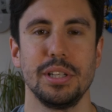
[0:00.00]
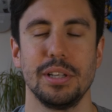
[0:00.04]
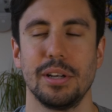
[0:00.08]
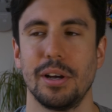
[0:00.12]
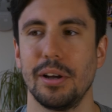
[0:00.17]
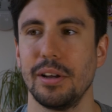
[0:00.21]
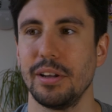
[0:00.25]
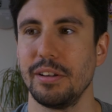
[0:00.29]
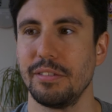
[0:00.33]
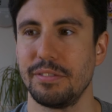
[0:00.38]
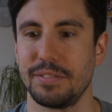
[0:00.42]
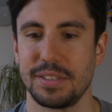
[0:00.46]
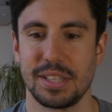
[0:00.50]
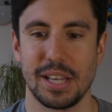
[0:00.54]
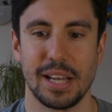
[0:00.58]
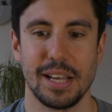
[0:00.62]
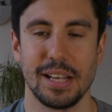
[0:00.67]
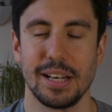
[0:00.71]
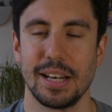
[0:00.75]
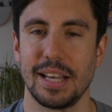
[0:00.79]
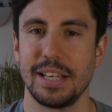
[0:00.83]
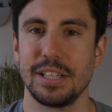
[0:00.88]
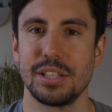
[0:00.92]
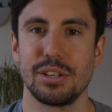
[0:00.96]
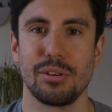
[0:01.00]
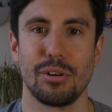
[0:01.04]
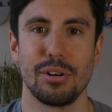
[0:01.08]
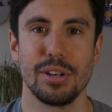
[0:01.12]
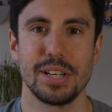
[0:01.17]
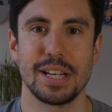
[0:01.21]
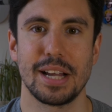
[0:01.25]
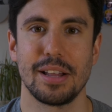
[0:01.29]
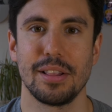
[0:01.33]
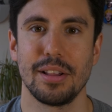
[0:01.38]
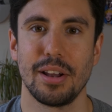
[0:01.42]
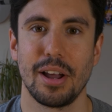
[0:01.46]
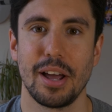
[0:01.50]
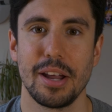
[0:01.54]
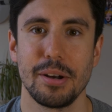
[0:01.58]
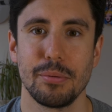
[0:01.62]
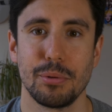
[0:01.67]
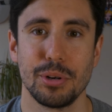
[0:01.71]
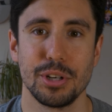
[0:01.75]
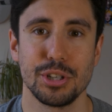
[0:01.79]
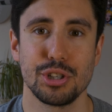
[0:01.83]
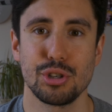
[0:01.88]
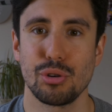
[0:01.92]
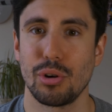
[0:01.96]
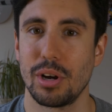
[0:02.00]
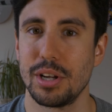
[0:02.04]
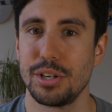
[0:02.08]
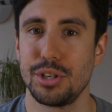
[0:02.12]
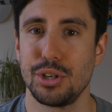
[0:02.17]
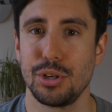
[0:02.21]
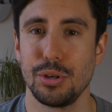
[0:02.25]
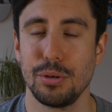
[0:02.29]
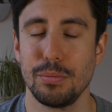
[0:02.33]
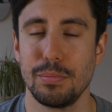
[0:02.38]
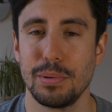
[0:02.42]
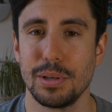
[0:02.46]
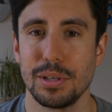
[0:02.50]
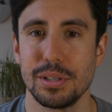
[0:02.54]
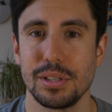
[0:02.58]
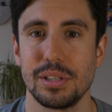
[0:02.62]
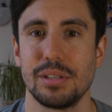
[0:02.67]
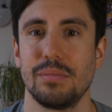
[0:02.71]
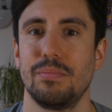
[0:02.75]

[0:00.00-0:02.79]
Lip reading: If say later on down the line I want to try tubeless